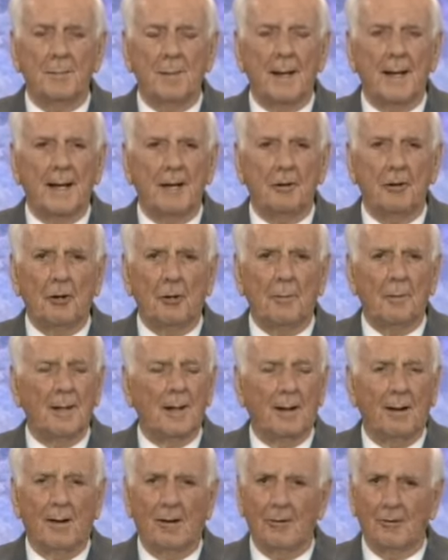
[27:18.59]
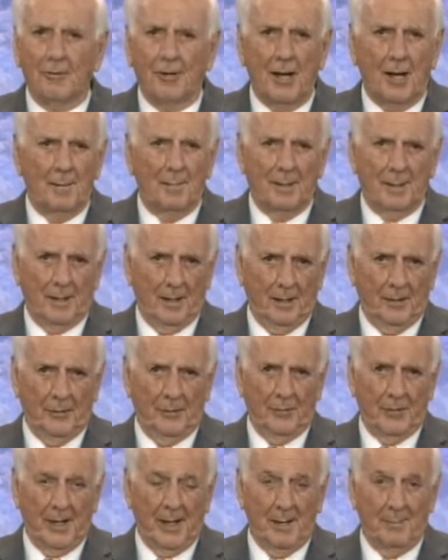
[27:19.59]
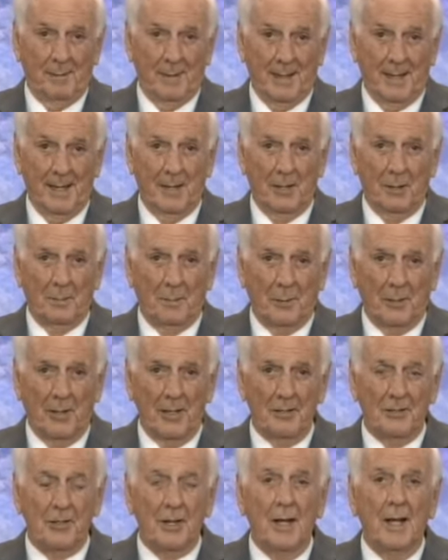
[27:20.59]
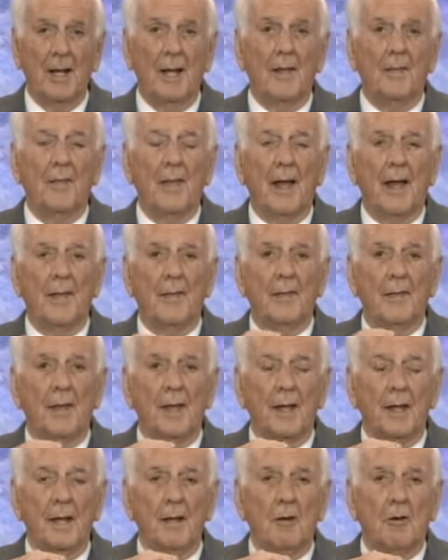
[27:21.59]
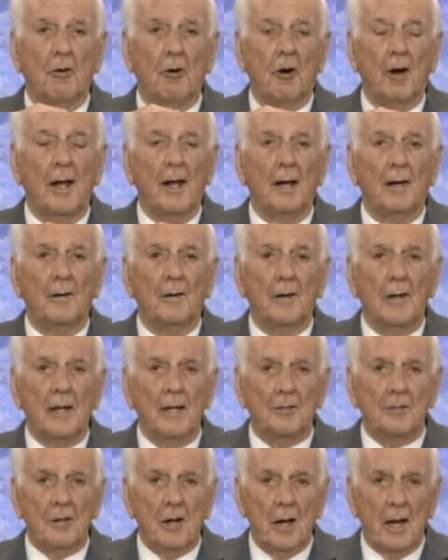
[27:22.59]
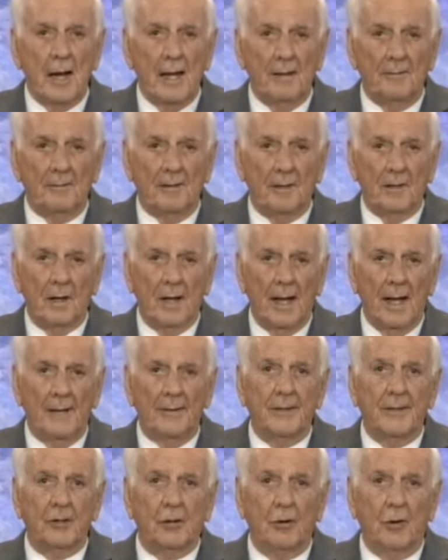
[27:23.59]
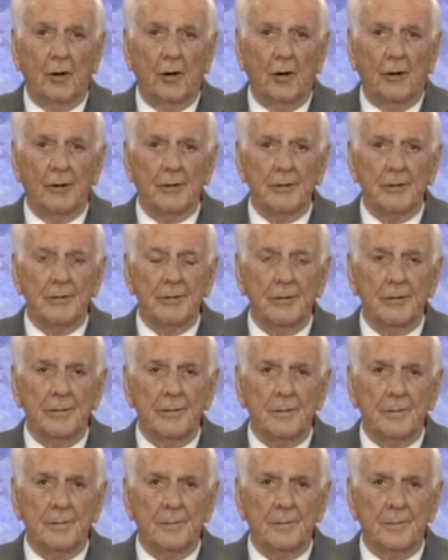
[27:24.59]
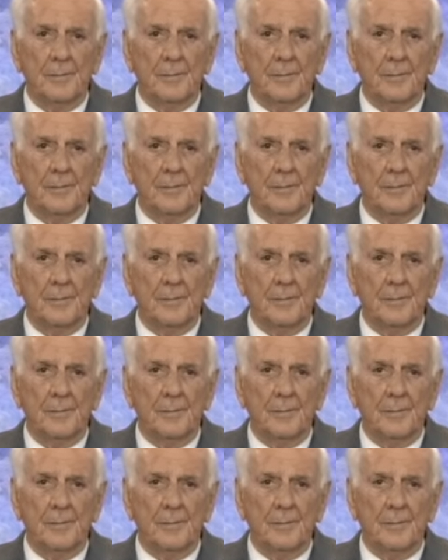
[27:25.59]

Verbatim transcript: Somebody told me a long time ago when I began to preach that the ground is level at the cross